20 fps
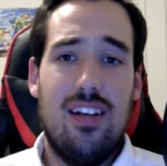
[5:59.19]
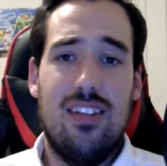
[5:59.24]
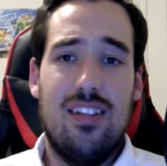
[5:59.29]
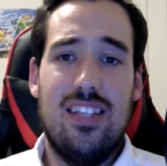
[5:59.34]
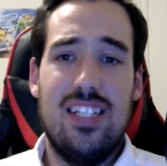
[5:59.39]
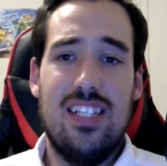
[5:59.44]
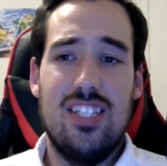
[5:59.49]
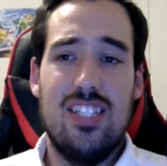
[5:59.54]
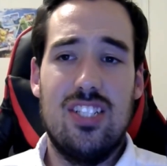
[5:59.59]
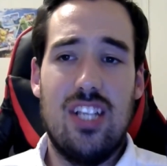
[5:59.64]

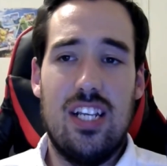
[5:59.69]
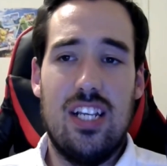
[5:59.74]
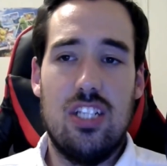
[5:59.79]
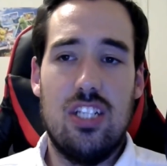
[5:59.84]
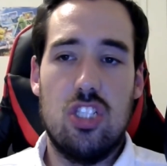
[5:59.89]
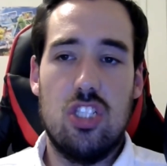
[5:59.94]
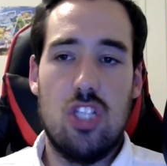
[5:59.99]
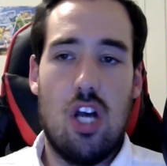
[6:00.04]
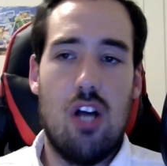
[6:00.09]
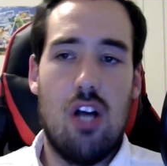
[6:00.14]
This is a
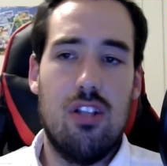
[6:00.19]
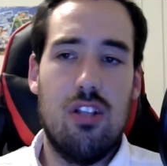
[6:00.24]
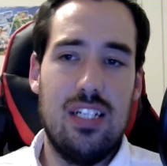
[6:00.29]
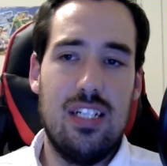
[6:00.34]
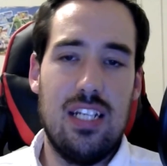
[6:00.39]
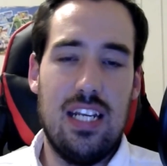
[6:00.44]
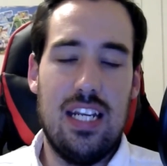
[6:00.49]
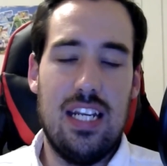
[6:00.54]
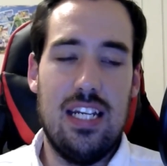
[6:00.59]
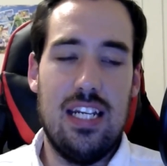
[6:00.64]
solid
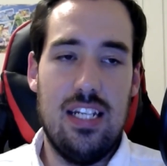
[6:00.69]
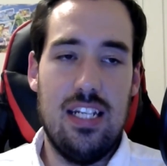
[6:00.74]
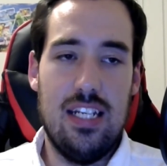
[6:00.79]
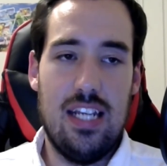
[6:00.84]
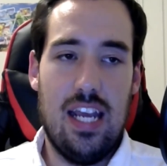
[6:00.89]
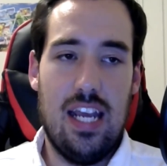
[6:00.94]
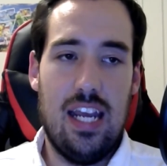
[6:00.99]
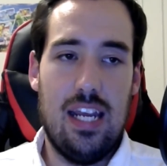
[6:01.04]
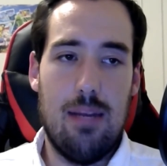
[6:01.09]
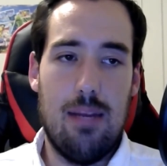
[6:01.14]
indie
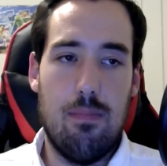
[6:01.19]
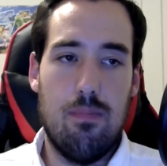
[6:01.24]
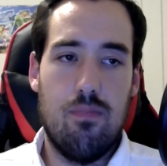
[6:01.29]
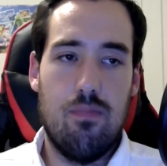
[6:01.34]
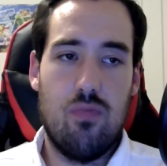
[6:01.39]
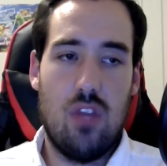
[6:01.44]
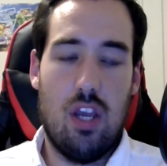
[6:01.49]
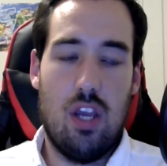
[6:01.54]
game.